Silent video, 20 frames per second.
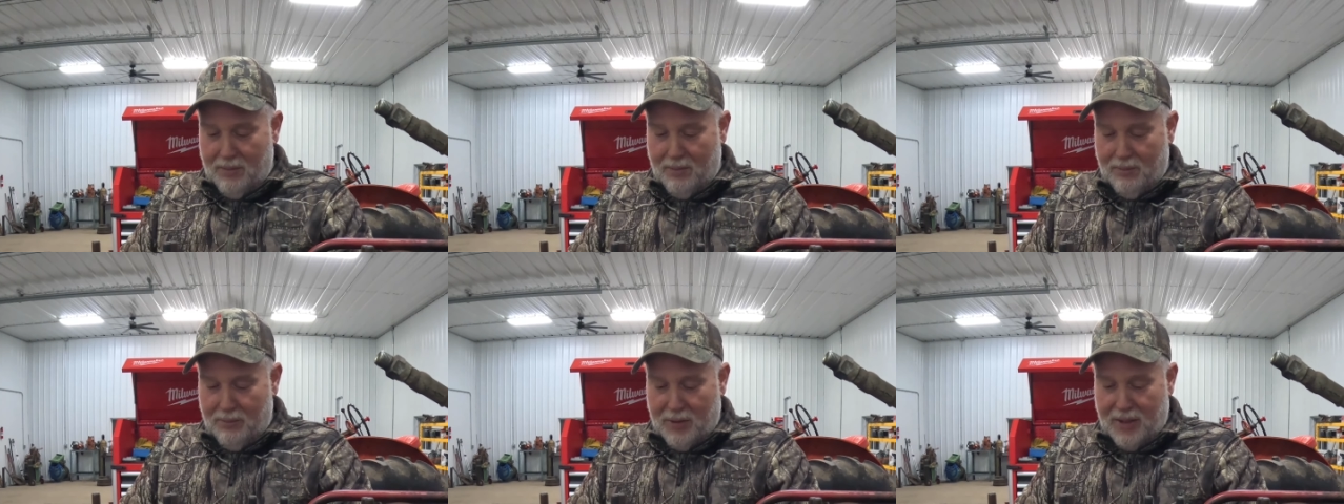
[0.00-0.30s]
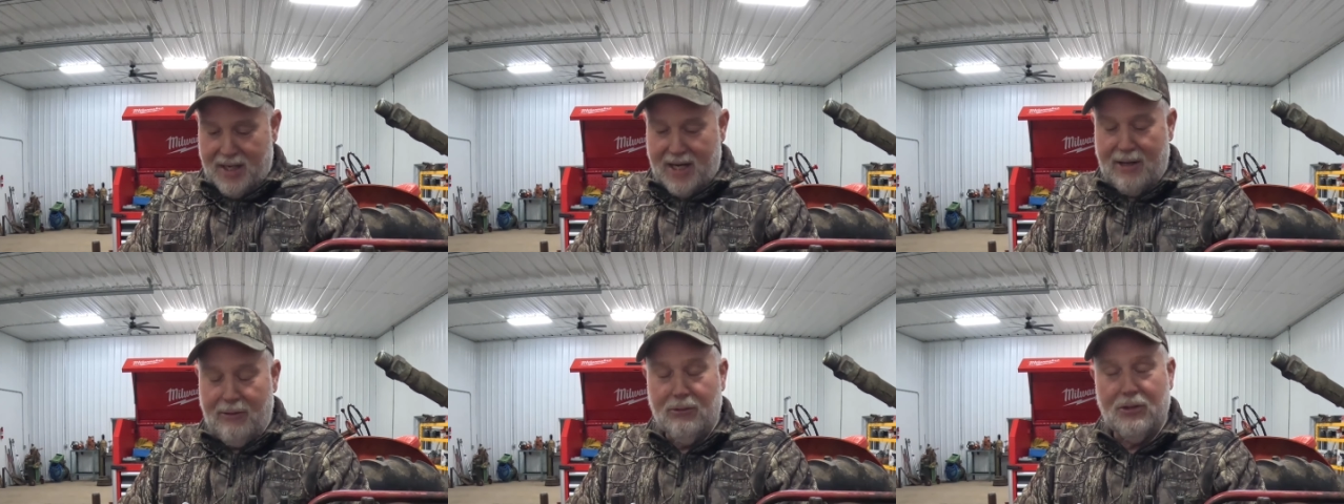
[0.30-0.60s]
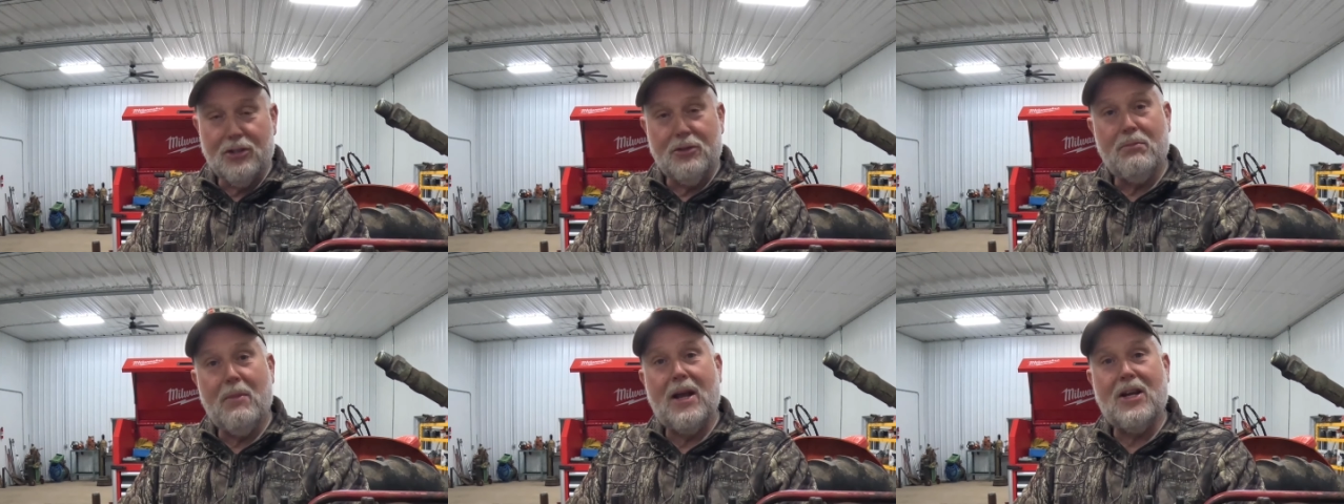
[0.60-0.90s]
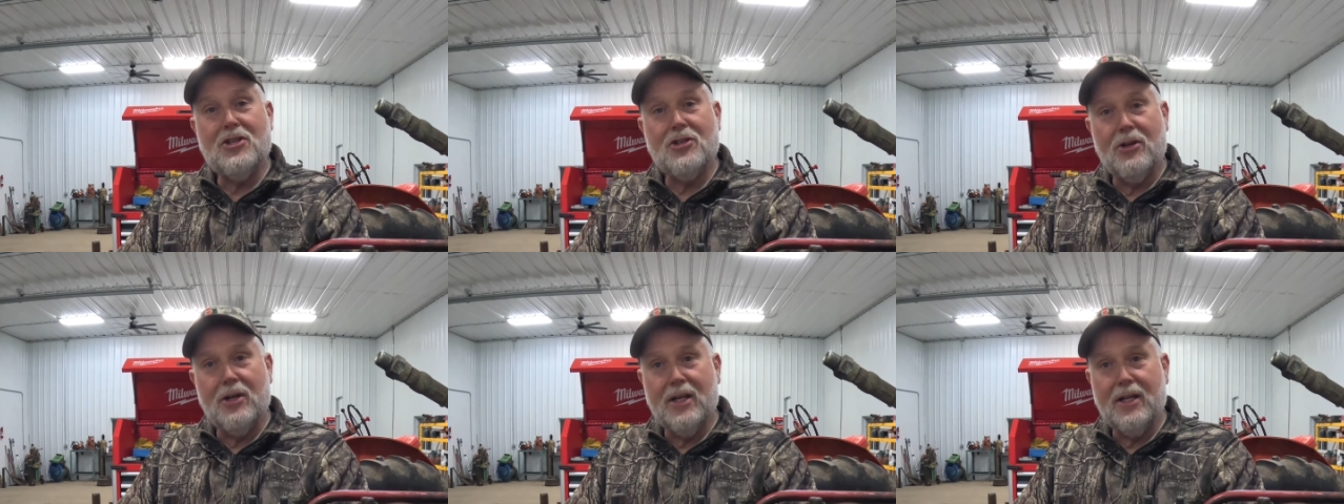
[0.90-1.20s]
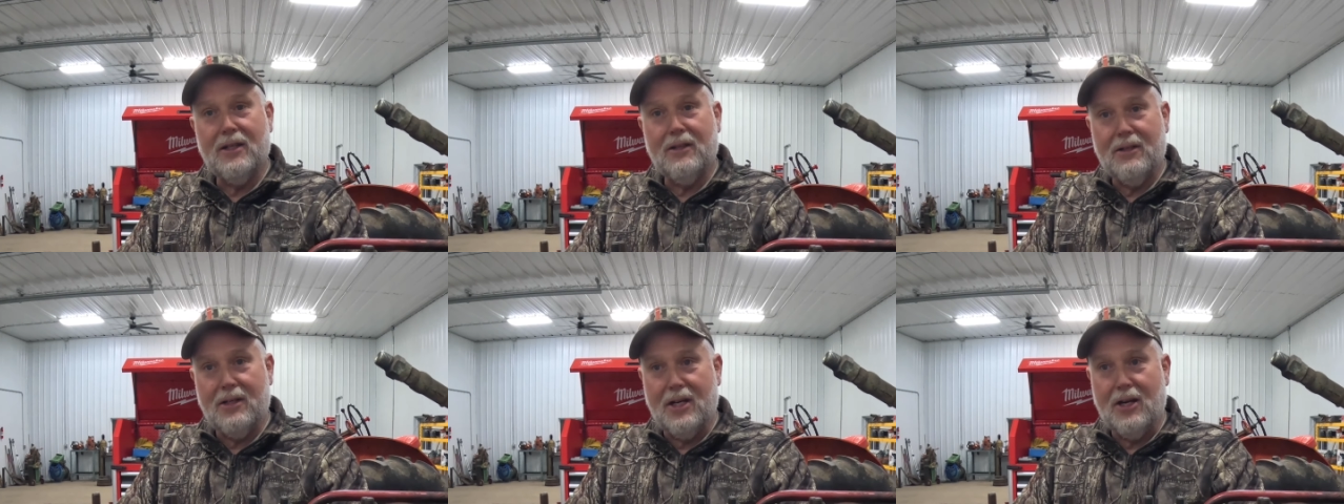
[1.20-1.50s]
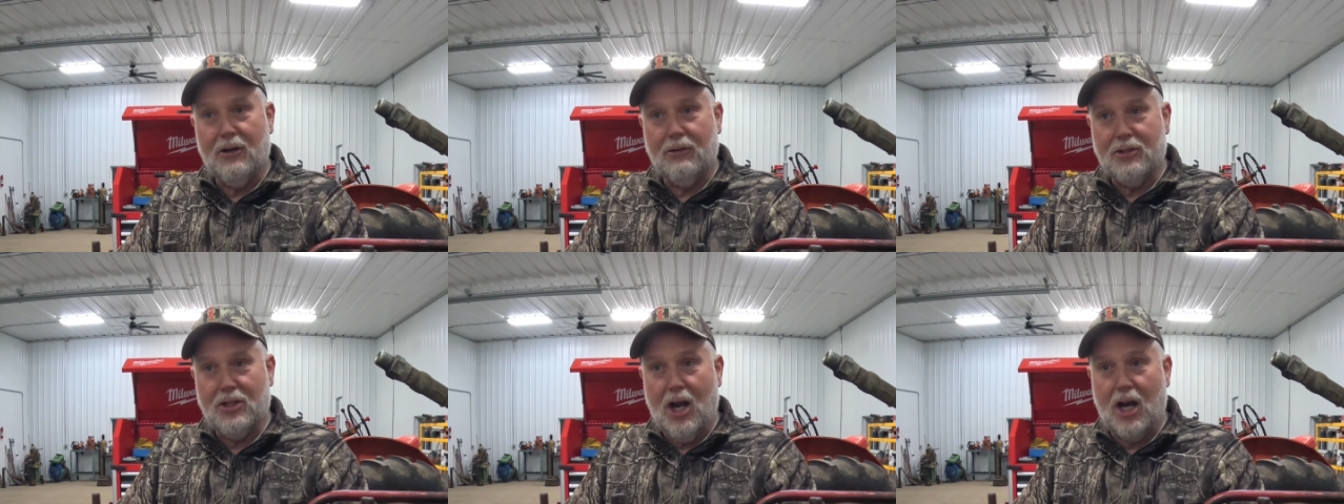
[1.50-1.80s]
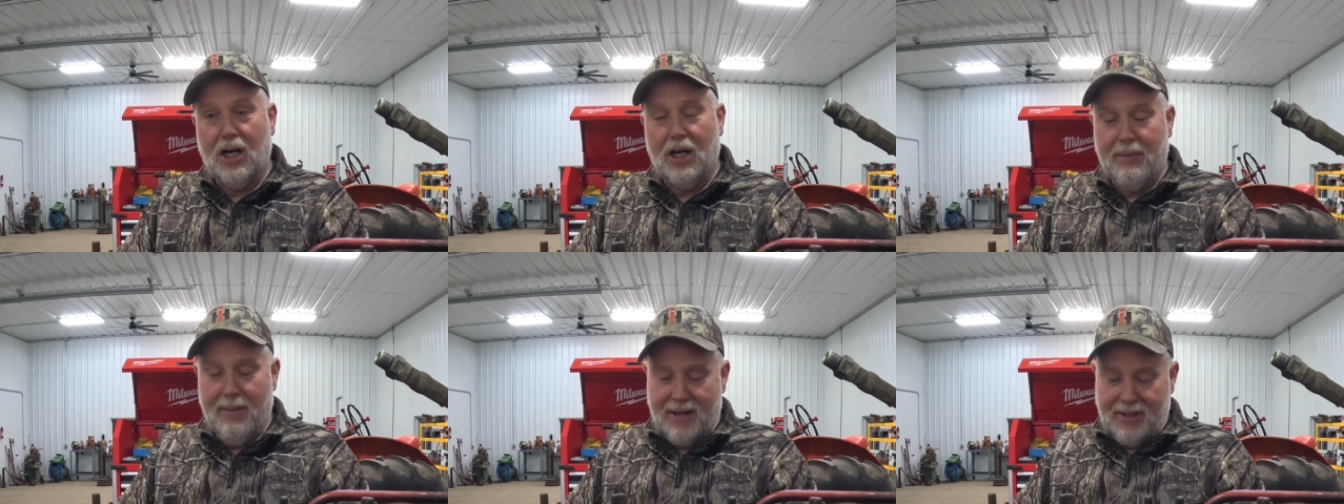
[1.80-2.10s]
But he was measuring, you know,
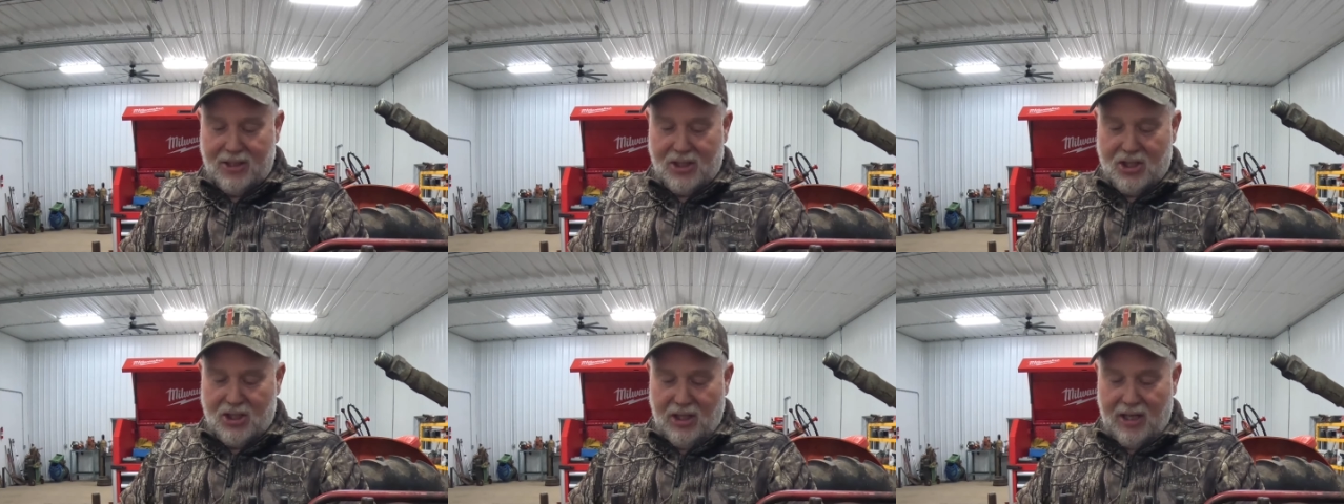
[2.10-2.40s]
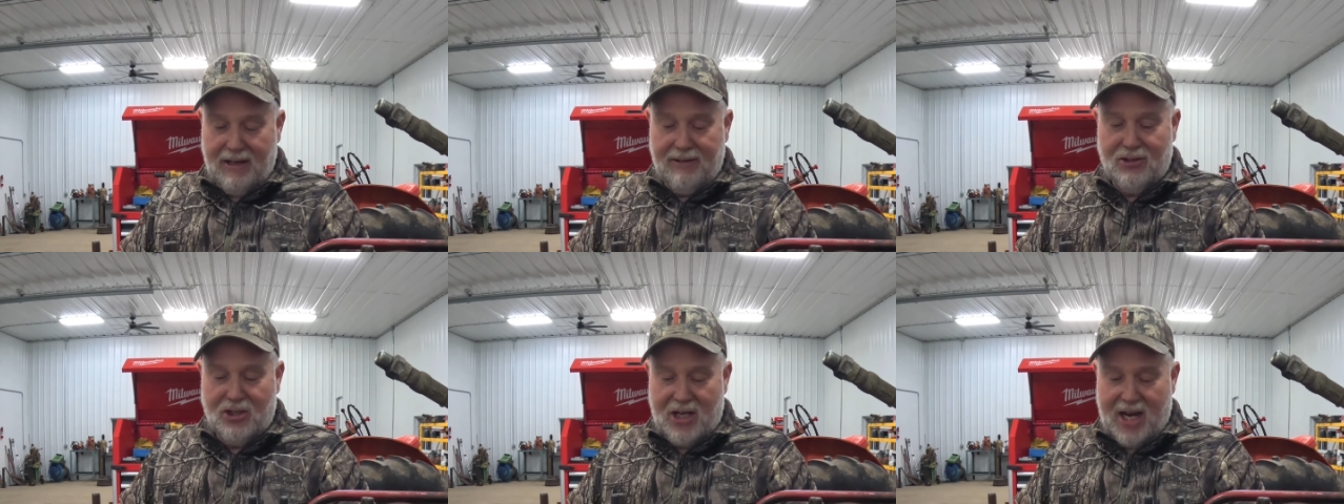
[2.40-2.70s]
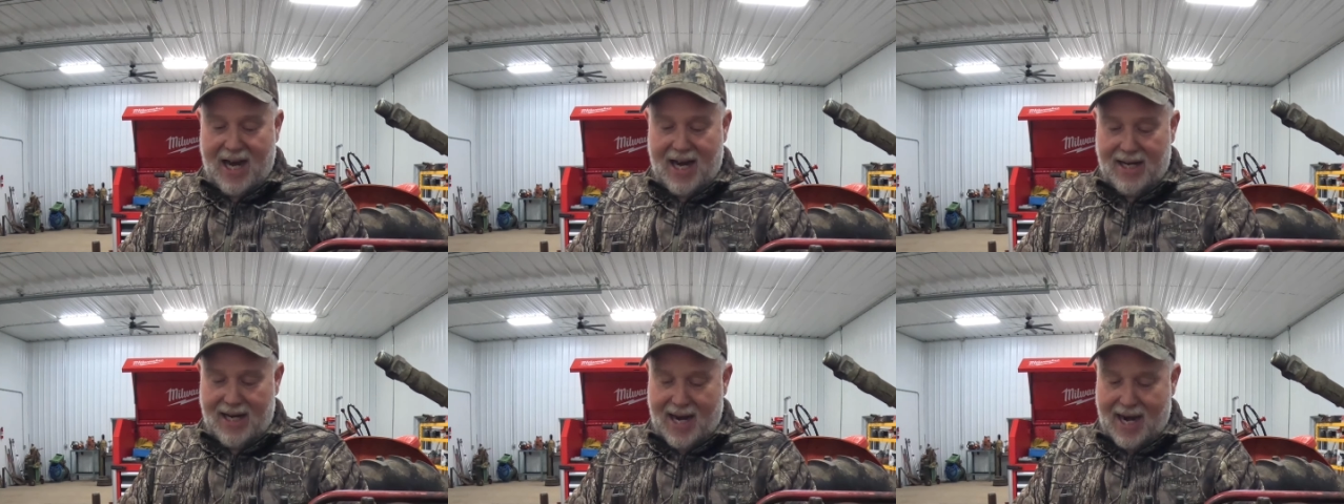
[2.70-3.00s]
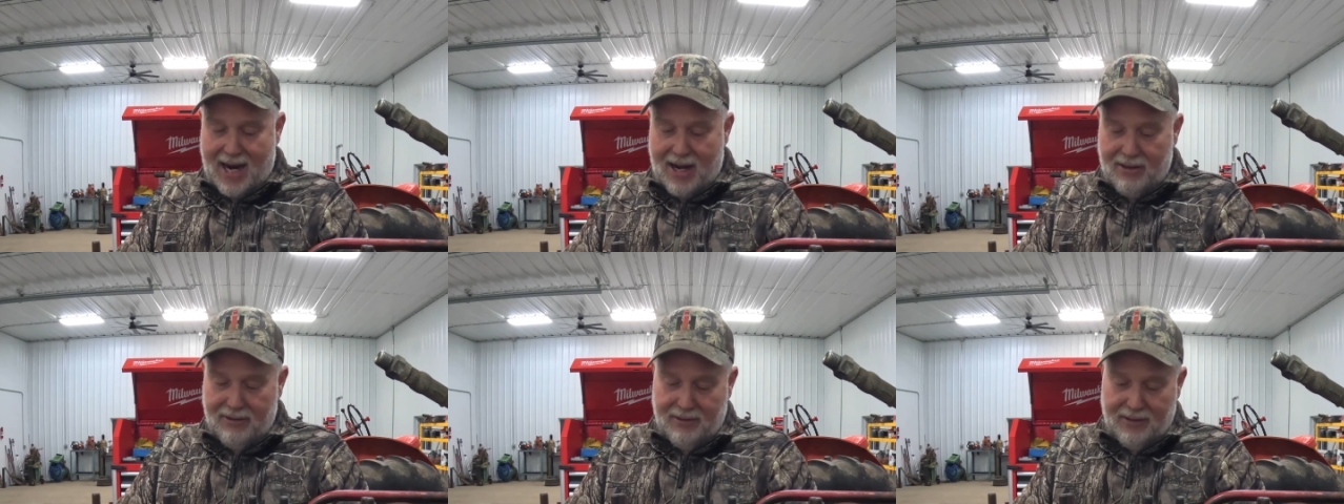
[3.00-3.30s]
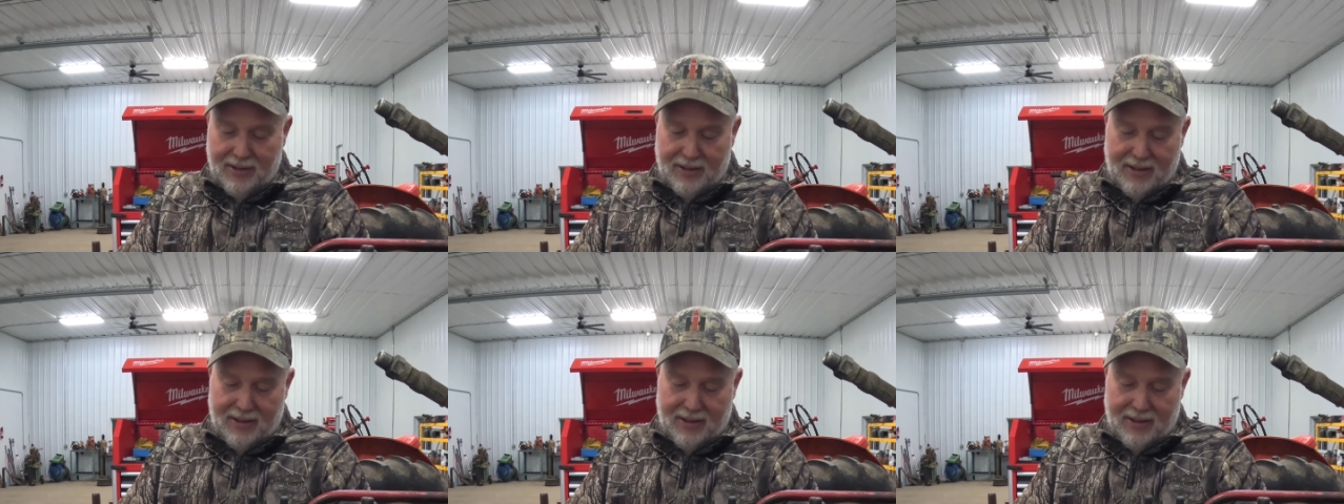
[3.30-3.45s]
talking about the sleeve standout,